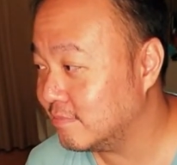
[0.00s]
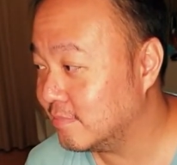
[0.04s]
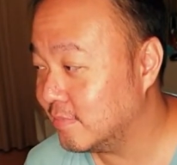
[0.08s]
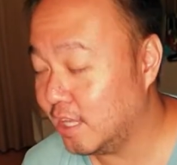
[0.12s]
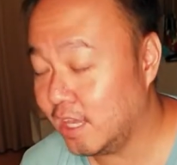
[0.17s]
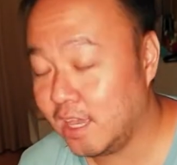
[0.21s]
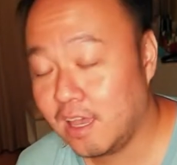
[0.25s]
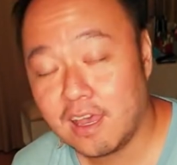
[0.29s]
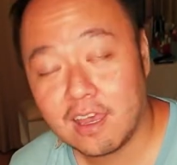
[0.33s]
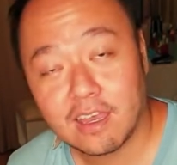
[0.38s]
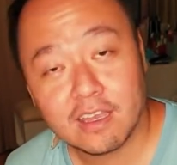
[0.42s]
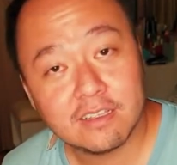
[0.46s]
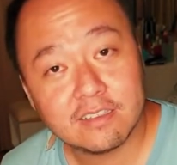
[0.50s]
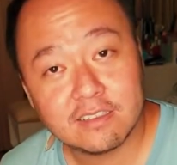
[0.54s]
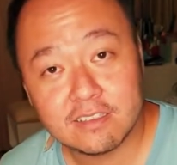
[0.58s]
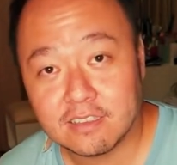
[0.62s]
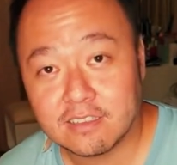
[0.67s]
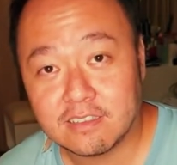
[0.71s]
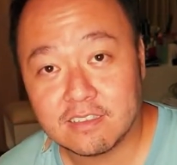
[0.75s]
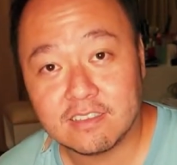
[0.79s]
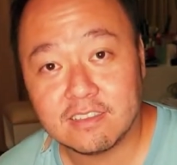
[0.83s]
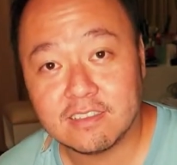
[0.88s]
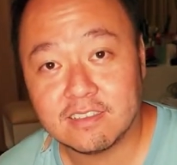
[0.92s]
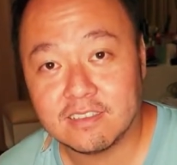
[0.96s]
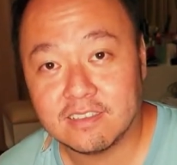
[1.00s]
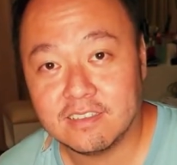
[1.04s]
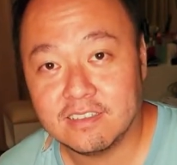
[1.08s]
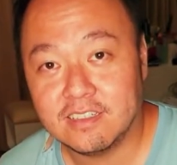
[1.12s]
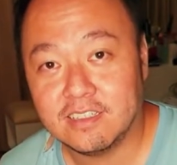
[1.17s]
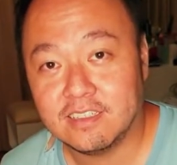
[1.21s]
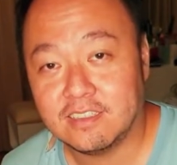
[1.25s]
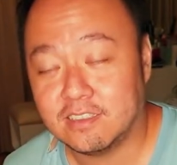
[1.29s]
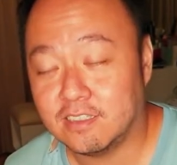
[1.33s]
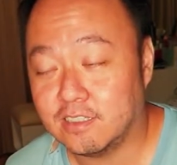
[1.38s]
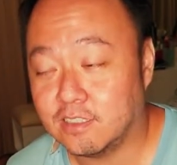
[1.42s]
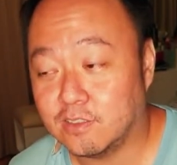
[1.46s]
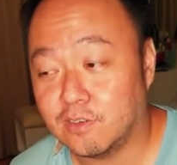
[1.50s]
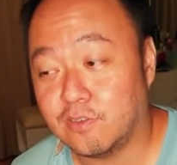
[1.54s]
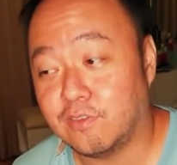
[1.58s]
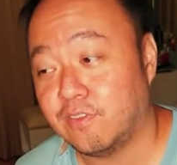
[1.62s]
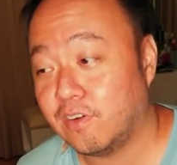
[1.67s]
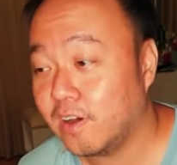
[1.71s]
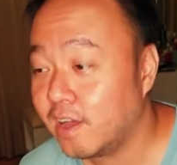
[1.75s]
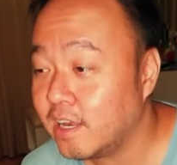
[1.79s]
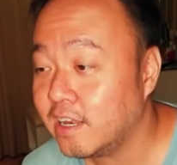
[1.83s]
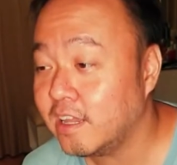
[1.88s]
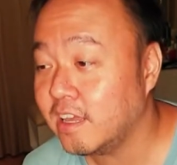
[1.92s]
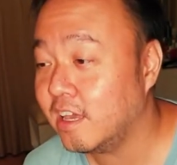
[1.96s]
yeah, it's a
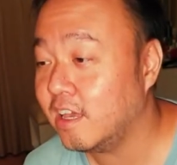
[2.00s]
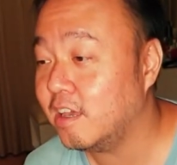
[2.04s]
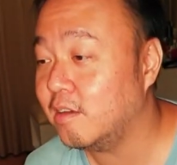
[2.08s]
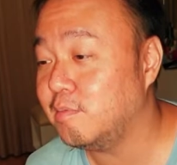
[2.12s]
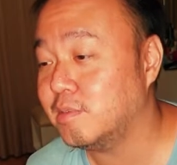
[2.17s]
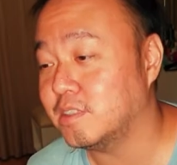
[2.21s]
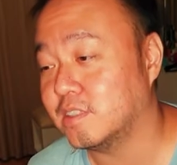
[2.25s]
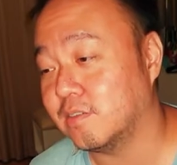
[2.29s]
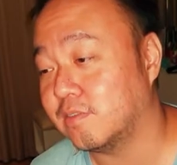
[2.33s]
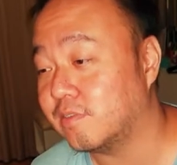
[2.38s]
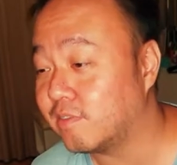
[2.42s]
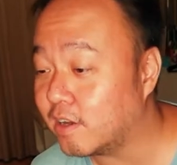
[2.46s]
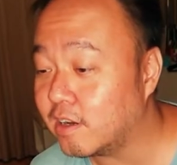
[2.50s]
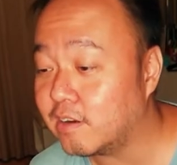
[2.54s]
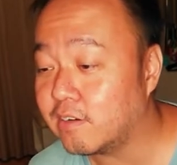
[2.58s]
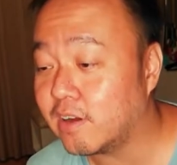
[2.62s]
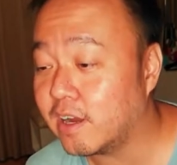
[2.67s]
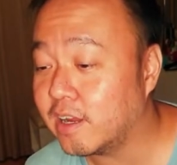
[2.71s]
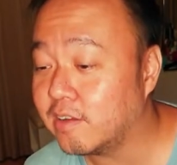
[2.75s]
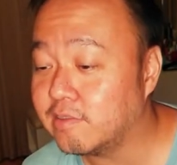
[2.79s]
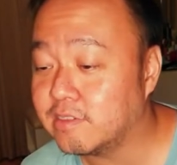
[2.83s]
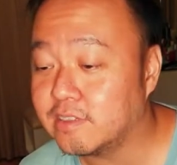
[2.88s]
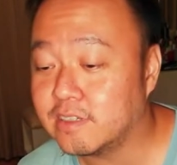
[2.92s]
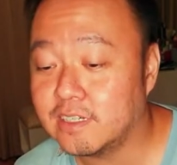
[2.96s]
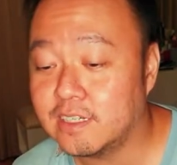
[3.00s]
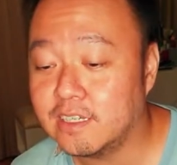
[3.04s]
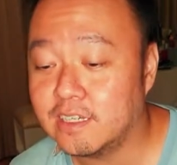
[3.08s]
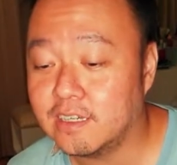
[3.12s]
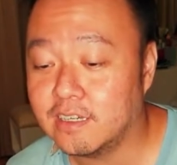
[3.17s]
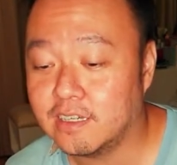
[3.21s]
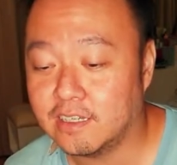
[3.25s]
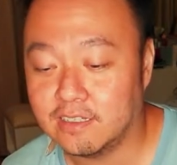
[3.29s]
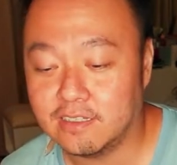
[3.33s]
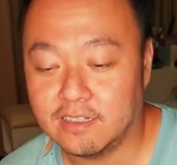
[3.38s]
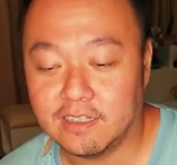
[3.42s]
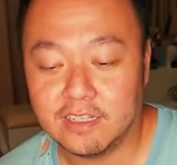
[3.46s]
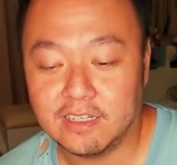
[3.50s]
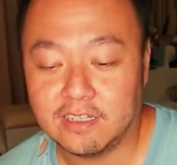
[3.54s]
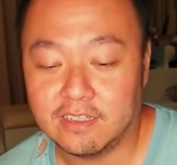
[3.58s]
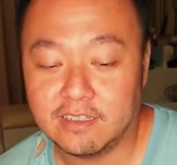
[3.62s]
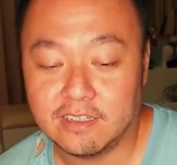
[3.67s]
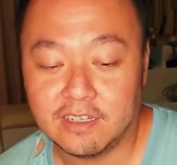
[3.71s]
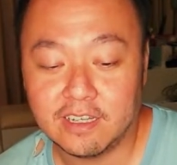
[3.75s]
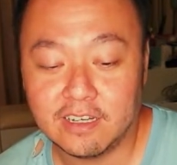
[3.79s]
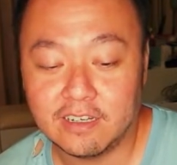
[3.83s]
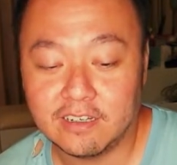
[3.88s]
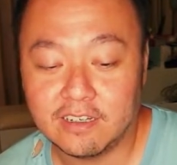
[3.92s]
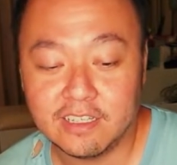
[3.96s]
fun game, it's a fun rivalry,
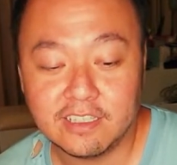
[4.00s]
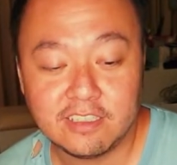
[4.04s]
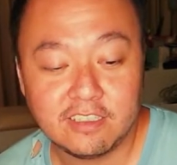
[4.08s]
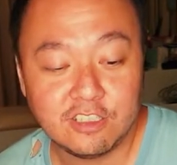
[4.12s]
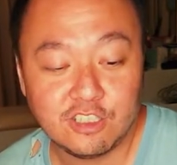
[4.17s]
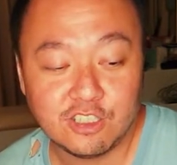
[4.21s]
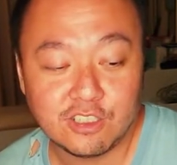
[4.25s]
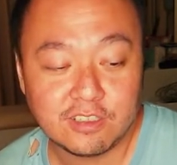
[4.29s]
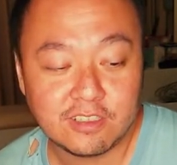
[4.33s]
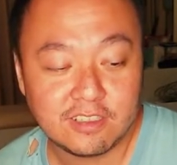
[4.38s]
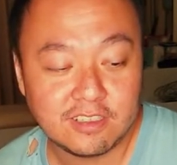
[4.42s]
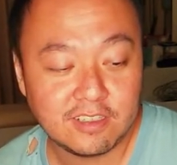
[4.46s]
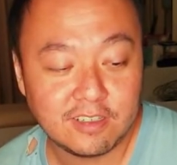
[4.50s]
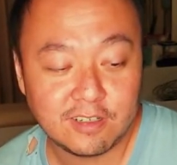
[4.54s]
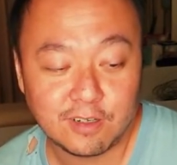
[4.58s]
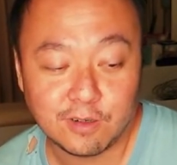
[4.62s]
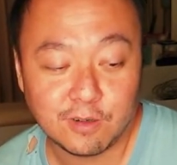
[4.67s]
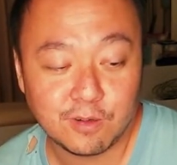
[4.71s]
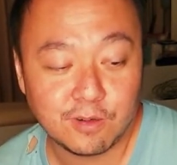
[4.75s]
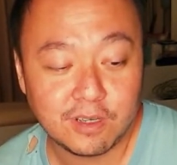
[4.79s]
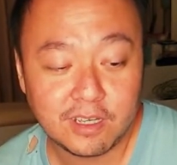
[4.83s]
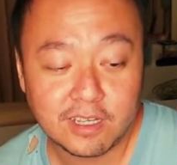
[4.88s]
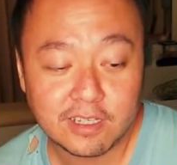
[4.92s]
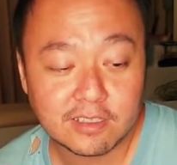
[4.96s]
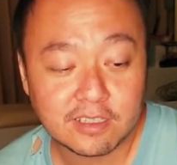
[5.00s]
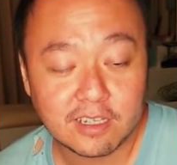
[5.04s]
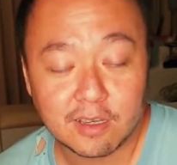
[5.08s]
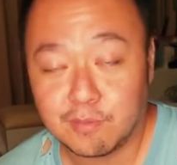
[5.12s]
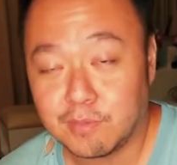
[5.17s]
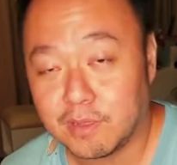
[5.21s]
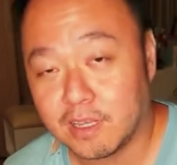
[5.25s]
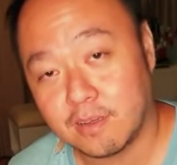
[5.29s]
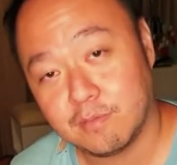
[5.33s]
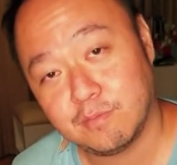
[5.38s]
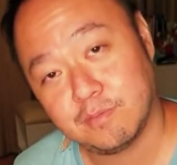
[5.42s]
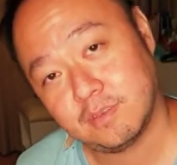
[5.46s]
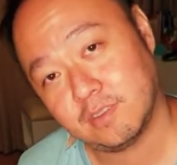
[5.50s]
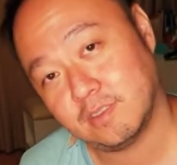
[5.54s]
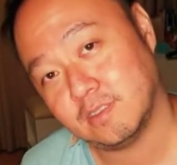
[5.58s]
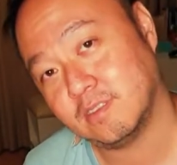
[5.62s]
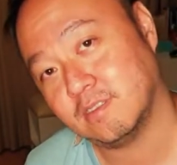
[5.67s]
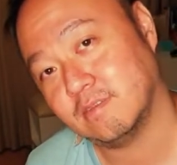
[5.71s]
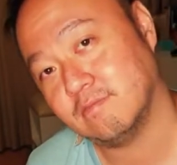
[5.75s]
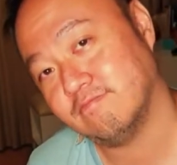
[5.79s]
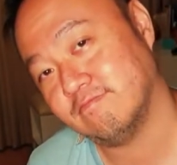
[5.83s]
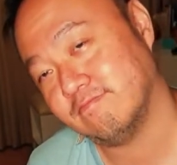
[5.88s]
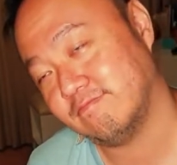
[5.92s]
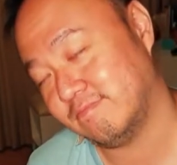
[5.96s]
and let's just, you know,
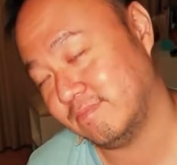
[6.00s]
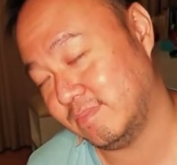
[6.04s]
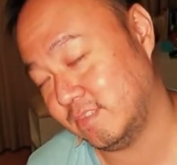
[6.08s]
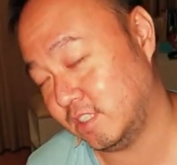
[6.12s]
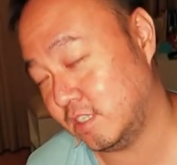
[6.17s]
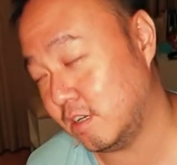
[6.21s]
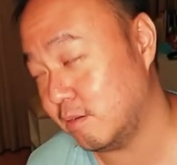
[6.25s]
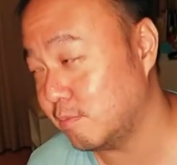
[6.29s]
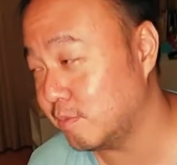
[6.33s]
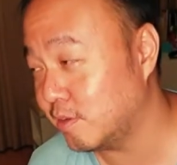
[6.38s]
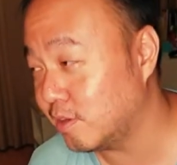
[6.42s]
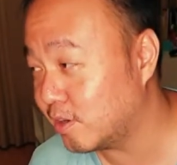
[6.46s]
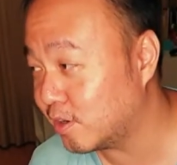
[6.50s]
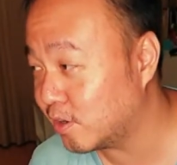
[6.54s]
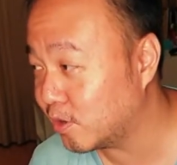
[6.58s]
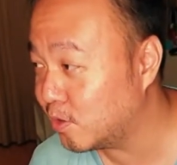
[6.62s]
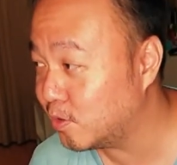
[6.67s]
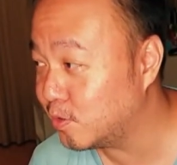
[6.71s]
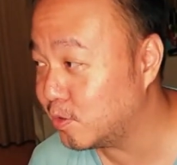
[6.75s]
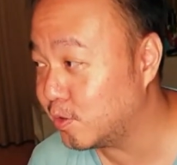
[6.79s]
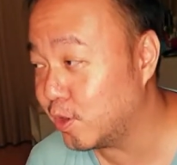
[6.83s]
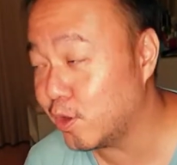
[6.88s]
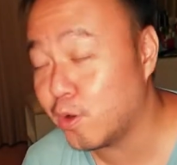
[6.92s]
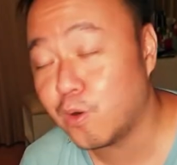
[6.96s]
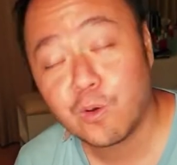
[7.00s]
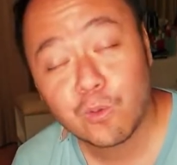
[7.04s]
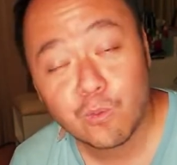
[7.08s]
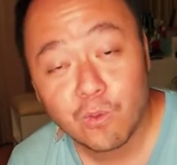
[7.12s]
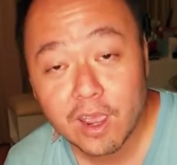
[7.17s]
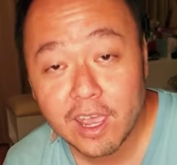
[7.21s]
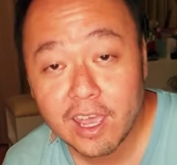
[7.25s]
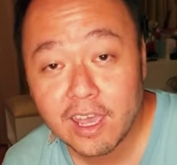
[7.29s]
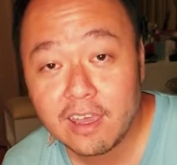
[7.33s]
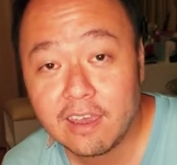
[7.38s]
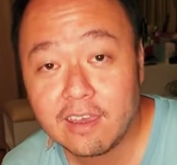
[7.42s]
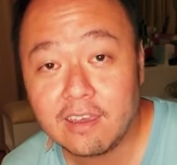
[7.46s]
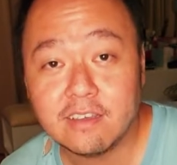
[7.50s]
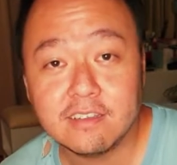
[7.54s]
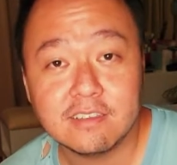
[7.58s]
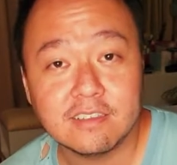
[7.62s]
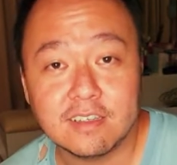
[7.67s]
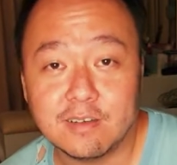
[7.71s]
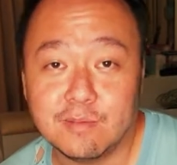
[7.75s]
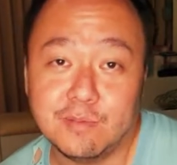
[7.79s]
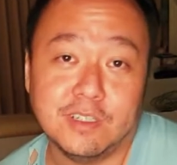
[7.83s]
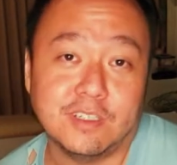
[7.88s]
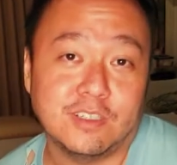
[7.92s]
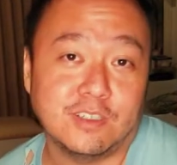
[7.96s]
sometimes some years go your way,
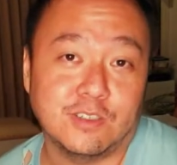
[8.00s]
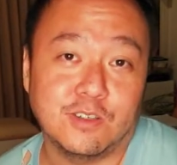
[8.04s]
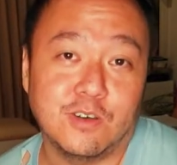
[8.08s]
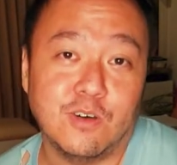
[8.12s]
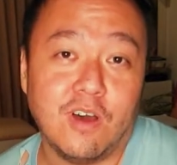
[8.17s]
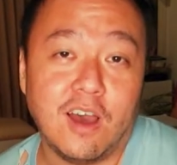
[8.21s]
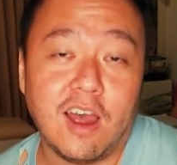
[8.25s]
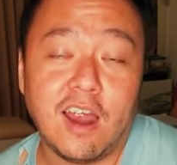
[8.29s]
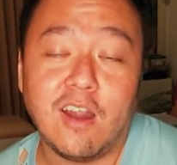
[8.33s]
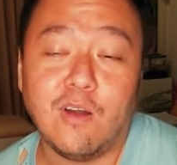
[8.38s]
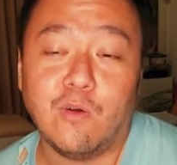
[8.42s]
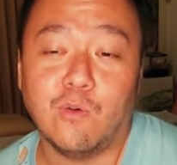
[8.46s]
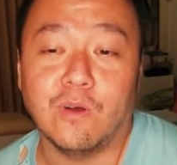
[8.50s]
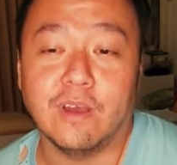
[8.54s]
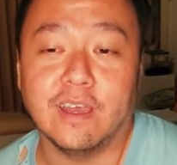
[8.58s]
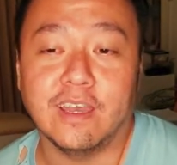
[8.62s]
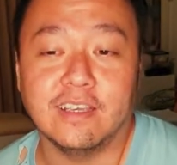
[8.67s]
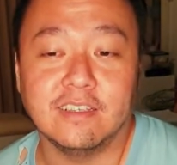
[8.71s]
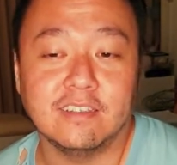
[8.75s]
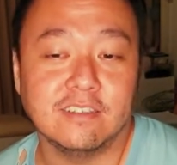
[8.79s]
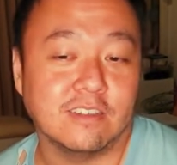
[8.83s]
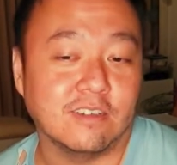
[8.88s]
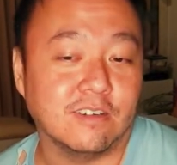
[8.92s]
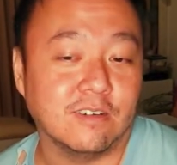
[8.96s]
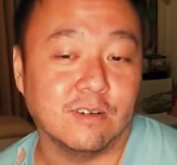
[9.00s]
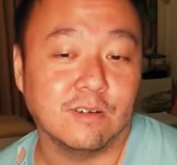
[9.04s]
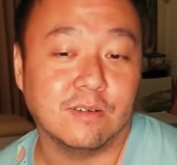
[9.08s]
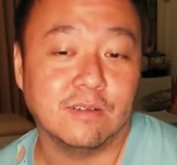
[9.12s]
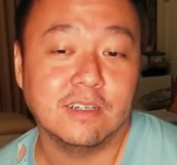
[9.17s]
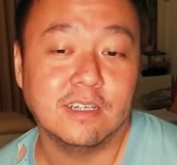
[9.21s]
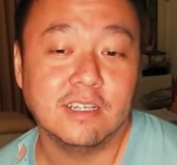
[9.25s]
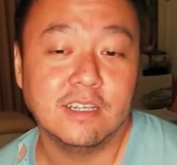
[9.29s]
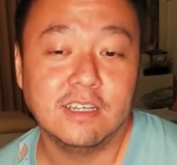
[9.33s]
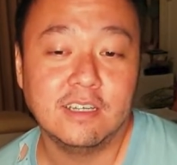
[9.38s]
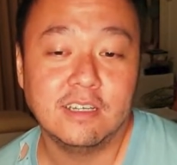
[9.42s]
some years go our way. So